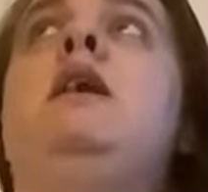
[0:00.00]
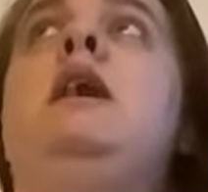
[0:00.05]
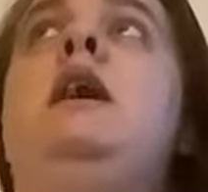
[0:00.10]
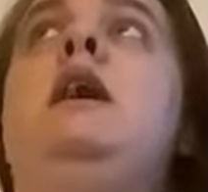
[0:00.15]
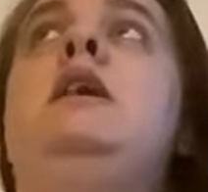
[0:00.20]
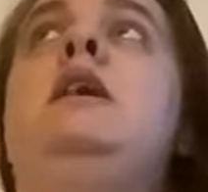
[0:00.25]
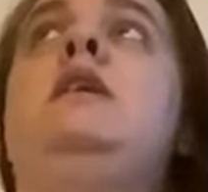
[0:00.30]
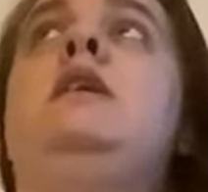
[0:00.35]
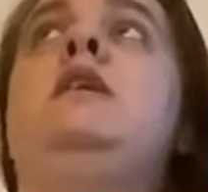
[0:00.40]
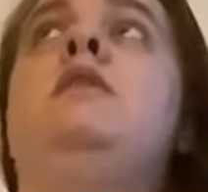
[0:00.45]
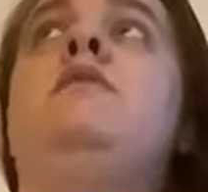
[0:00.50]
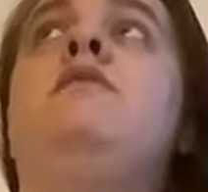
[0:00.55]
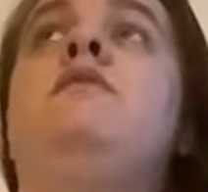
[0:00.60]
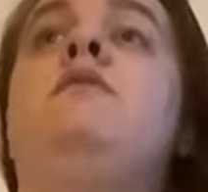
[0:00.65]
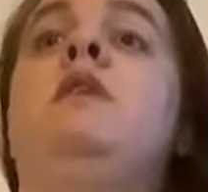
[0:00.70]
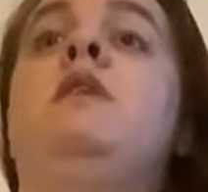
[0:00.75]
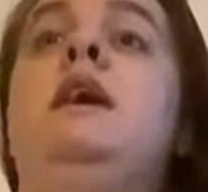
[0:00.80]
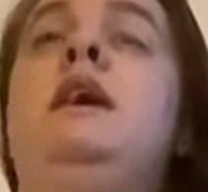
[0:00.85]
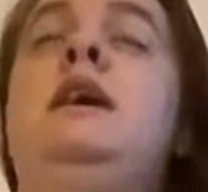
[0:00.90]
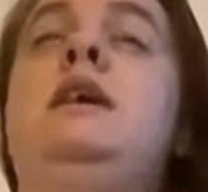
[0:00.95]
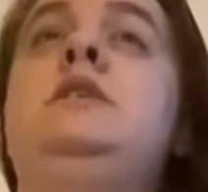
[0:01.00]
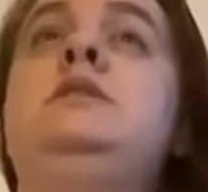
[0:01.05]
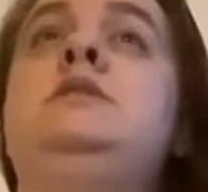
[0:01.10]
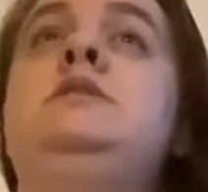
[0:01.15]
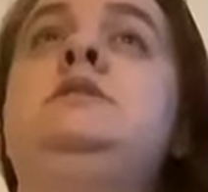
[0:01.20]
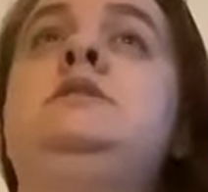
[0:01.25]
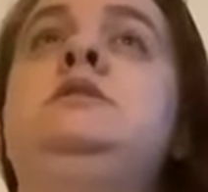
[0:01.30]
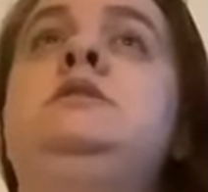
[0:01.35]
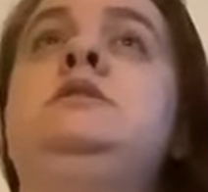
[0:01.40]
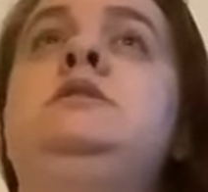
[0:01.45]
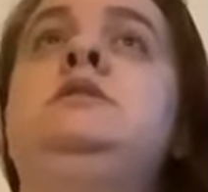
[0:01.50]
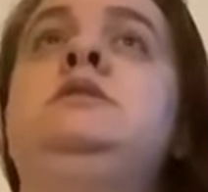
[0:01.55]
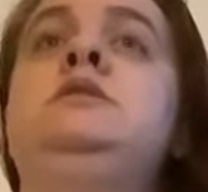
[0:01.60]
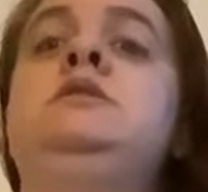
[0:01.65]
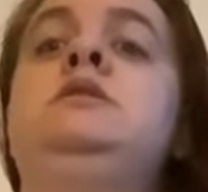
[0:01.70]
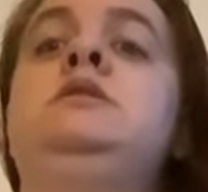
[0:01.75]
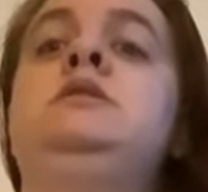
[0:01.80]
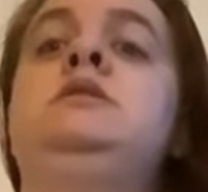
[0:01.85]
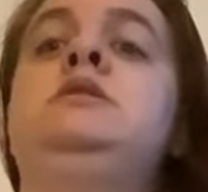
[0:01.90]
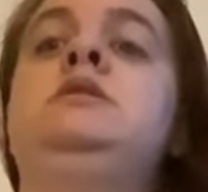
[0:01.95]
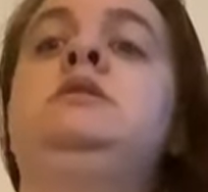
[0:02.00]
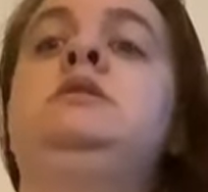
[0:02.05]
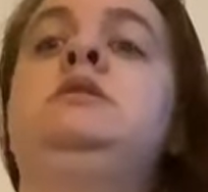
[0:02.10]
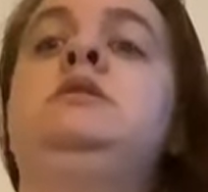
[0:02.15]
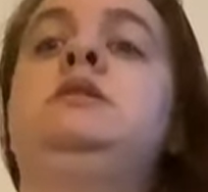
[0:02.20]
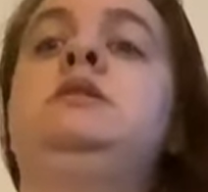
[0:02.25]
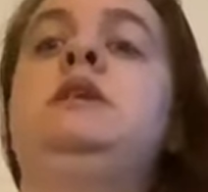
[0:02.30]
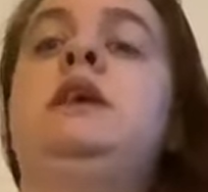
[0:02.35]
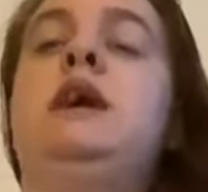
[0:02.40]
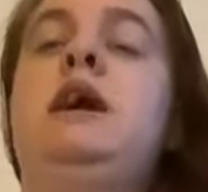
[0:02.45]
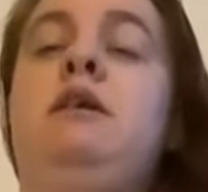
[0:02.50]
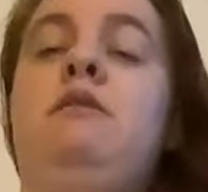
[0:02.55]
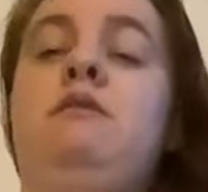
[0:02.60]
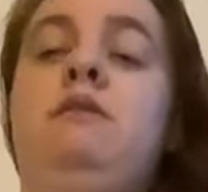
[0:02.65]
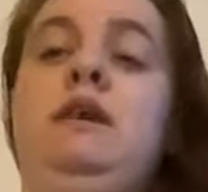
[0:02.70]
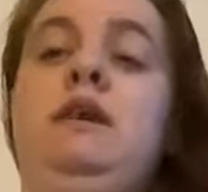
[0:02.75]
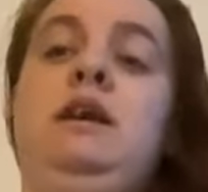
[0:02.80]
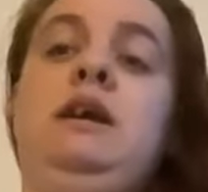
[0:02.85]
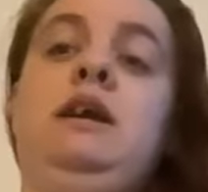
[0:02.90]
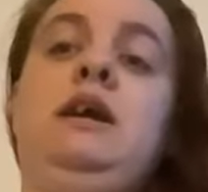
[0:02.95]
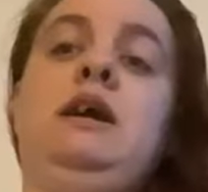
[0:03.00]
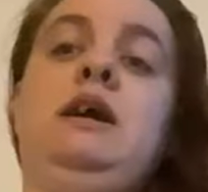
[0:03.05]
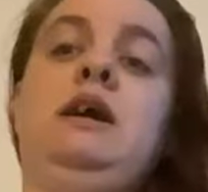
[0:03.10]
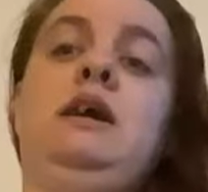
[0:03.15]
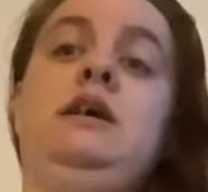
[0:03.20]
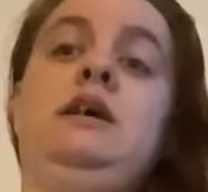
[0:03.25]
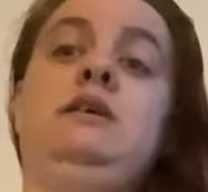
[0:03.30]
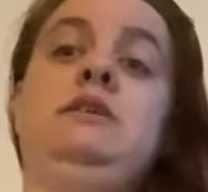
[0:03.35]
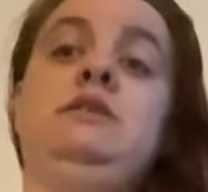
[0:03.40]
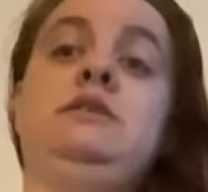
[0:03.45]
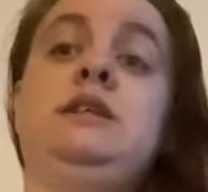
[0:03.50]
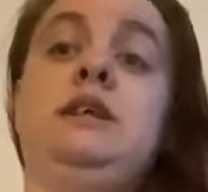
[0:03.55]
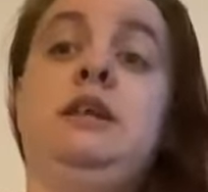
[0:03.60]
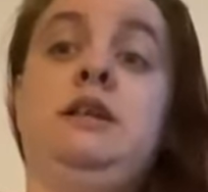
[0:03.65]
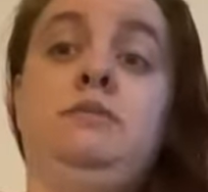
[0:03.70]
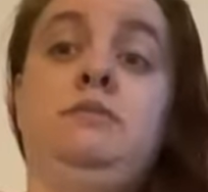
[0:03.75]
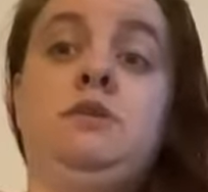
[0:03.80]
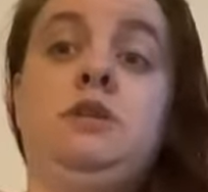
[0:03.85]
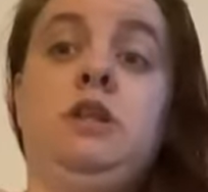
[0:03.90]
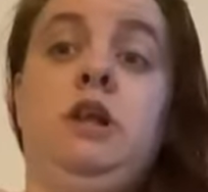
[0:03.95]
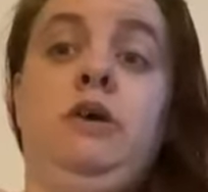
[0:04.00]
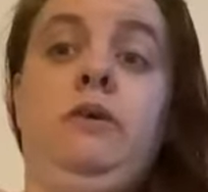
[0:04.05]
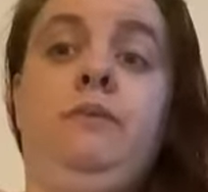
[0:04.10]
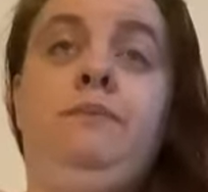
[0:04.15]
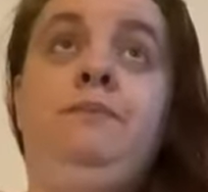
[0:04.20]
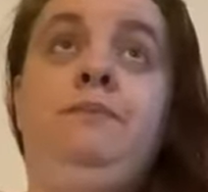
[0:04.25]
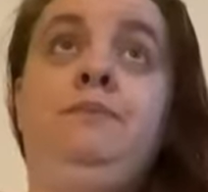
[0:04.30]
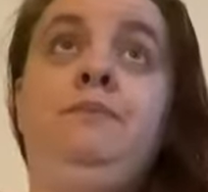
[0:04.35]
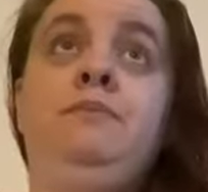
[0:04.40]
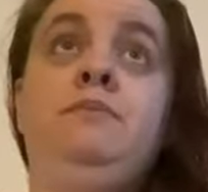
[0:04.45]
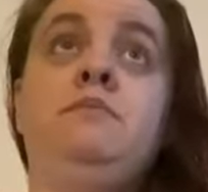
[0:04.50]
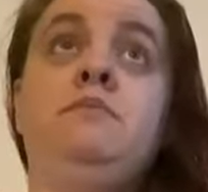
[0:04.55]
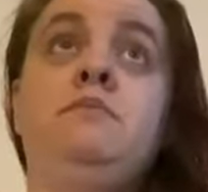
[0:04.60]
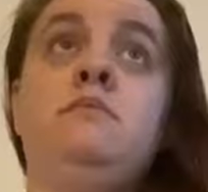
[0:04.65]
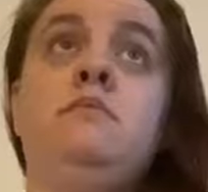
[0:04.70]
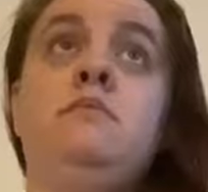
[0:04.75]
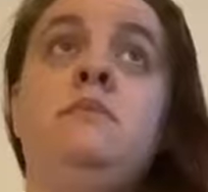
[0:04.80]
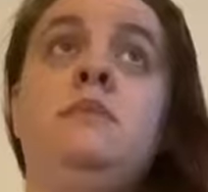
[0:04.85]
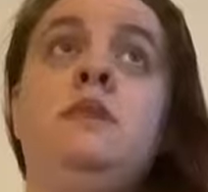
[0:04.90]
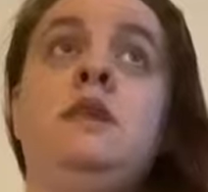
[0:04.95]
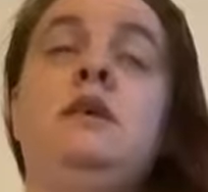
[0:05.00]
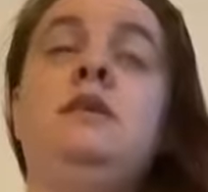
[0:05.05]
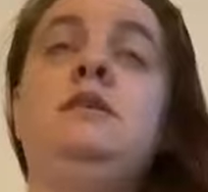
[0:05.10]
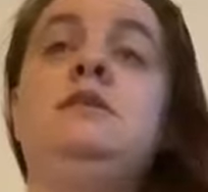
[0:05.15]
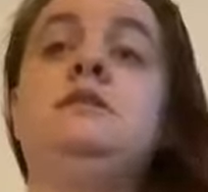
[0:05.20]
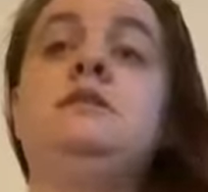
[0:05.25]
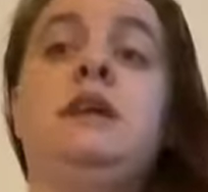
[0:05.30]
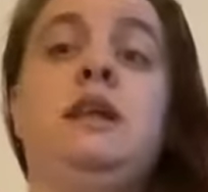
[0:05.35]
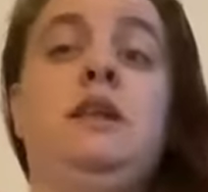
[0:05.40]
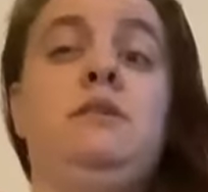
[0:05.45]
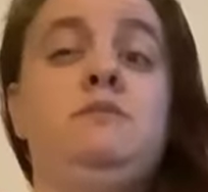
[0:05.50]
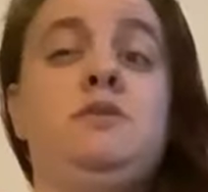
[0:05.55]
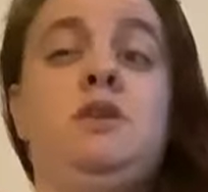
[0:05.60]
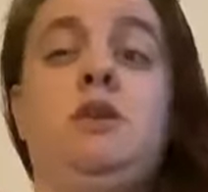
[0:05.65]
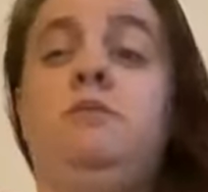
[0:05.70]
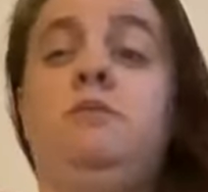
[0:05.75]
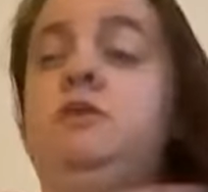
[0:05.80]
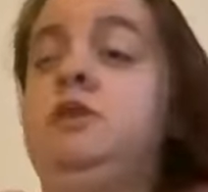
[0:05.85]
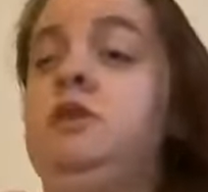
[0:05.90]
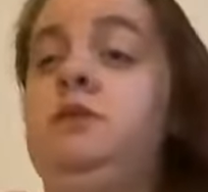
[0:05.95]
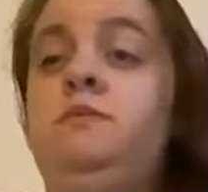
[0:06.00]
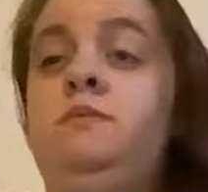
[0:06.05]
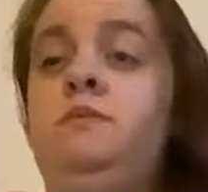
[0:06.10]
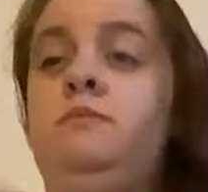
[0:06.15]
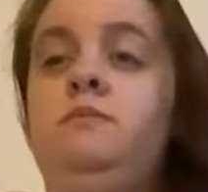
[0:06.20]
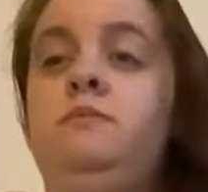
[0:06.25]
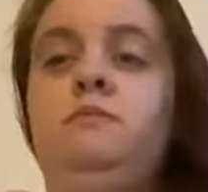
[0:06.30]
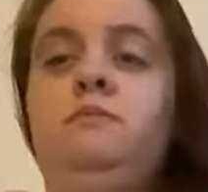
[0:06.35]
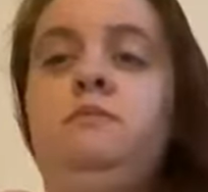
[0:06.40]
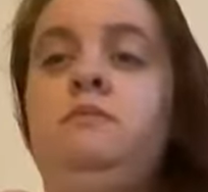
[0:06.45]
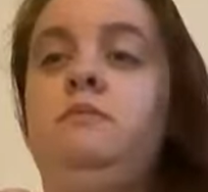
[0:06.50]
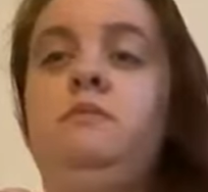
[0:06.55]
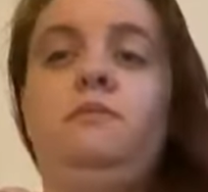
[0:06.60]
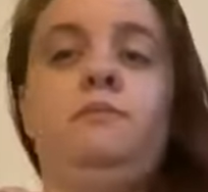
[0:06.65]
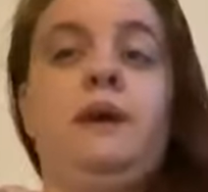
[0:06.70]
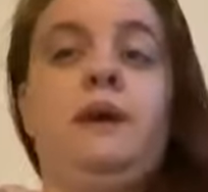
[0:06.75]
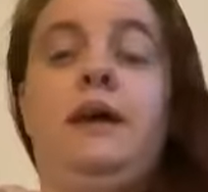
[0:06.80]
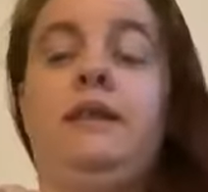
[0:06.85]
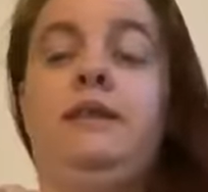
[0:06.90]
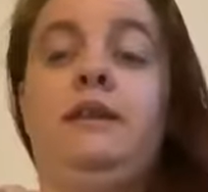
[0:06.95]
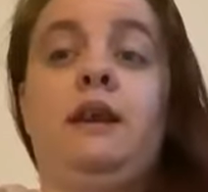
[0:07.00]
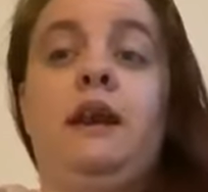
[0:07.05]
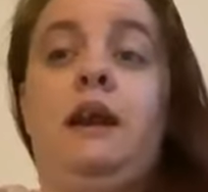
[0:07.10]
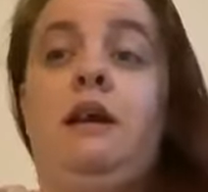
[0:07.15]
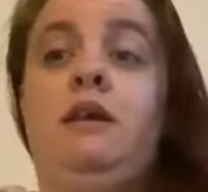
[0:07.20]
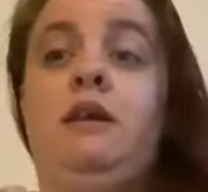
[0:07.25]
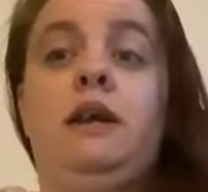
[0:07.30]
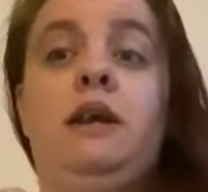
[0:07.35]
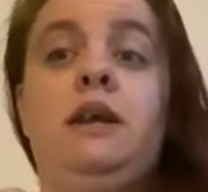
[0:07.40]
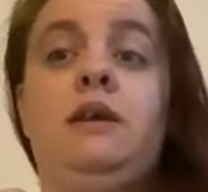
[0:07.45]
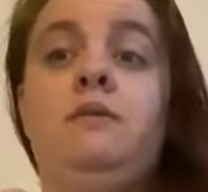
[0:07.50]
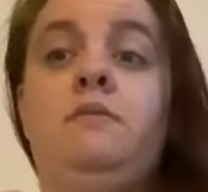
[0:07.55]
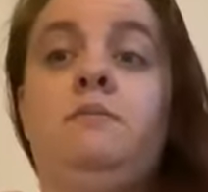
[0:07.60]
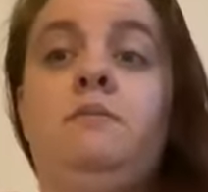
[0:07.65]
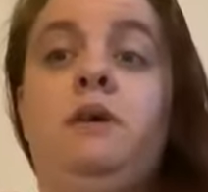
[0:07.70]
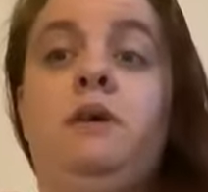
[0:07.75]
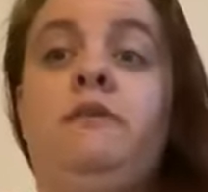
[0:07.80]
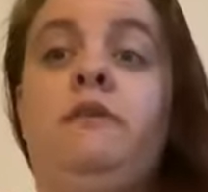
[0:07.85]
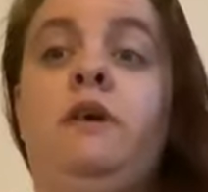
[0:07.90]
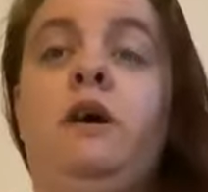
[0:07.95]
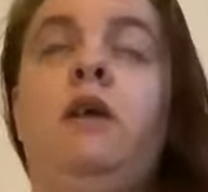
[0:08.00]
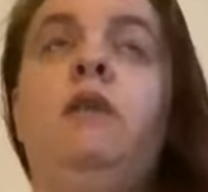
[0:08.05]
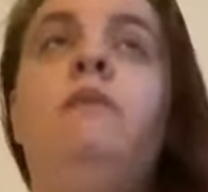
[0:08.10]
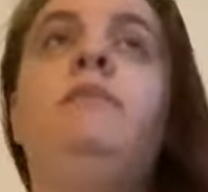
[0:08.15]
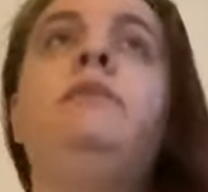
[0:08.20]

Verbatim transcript: I have read Carrie and Salem's Lot. Salem's Lot was just better than Carrie by far.